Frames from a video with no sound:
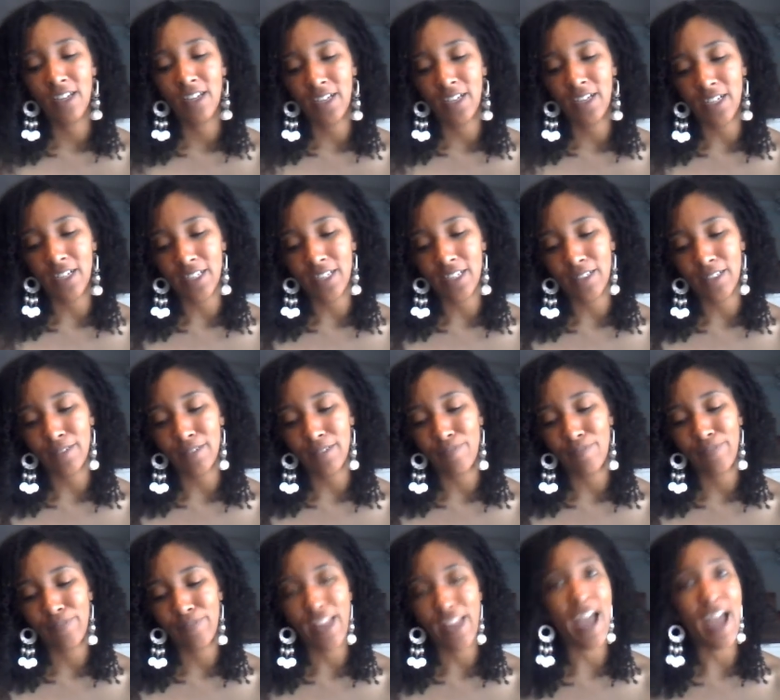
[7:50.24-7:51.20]

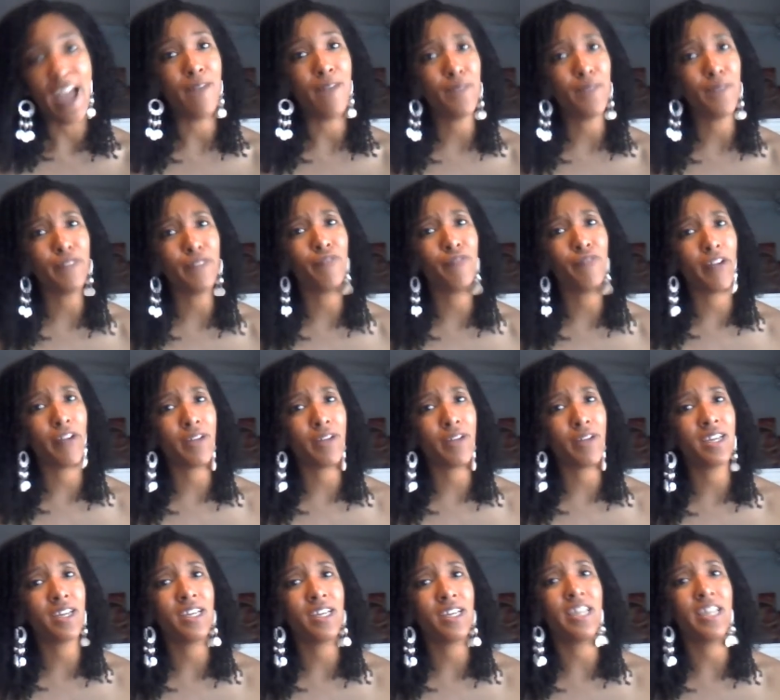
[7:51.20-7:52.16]
I've been very
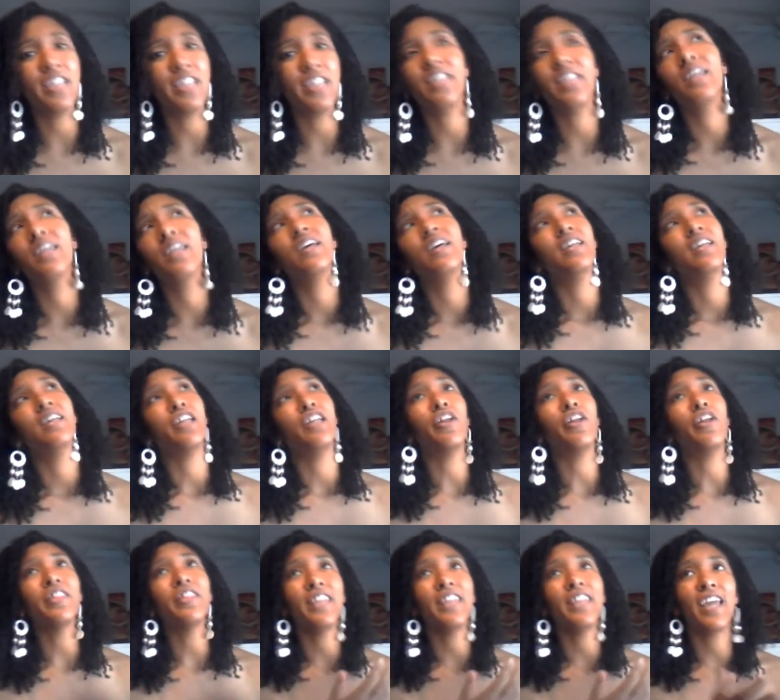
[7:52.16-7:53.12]
good. The
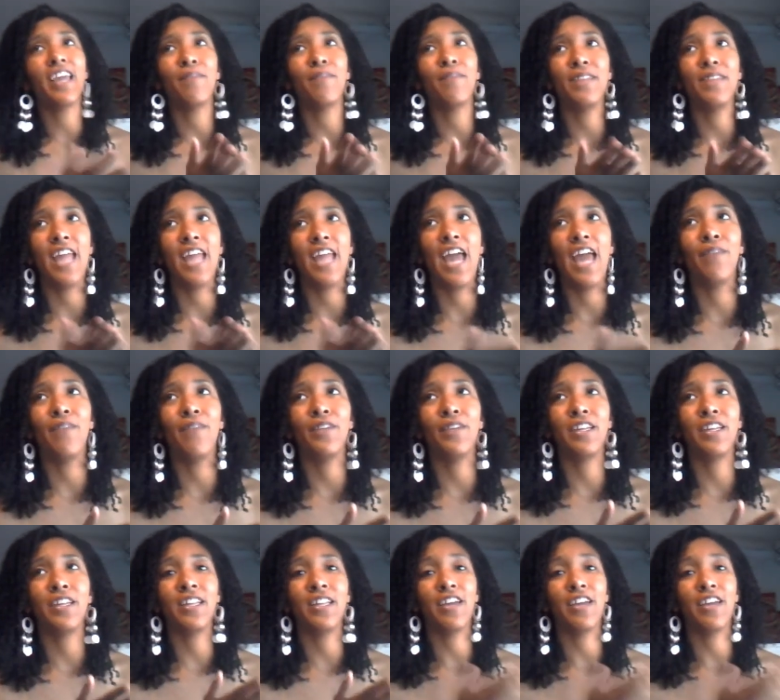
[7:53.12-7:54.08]
only thing I've been
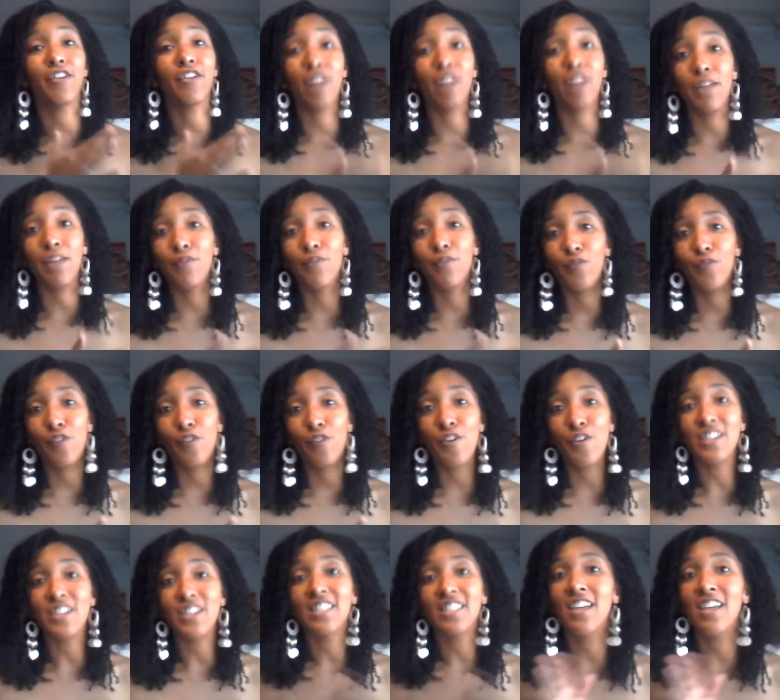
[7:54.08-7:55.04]
having a craving for
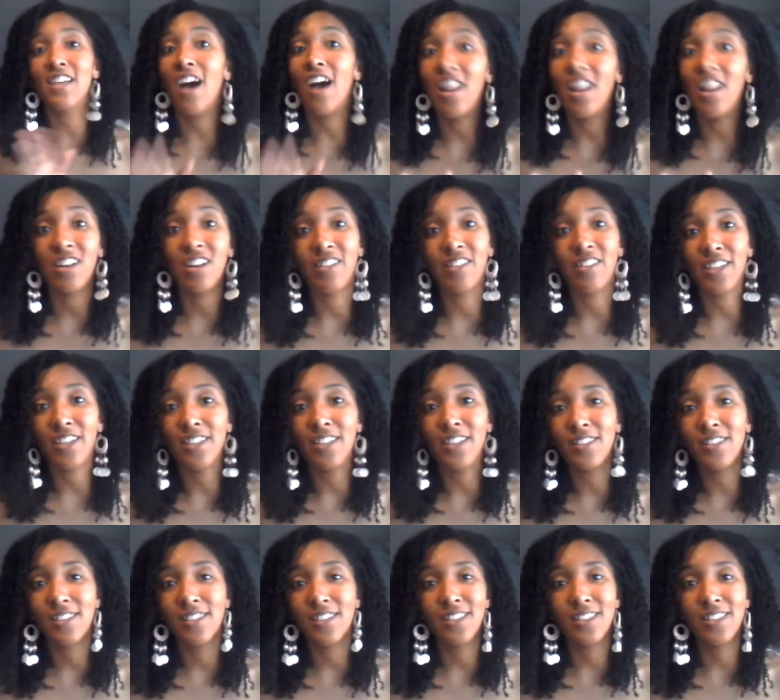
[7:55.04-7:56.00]
is collard
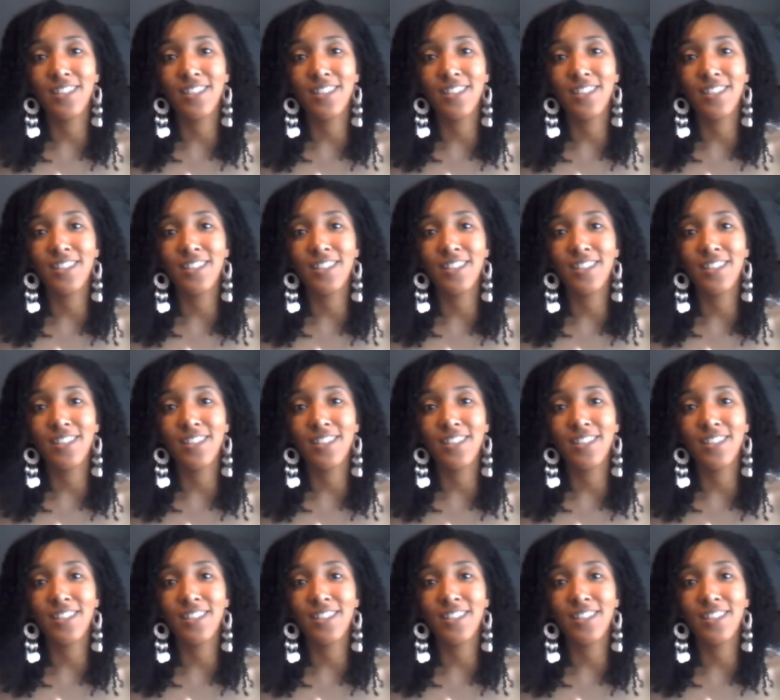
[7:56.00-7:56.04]
greens.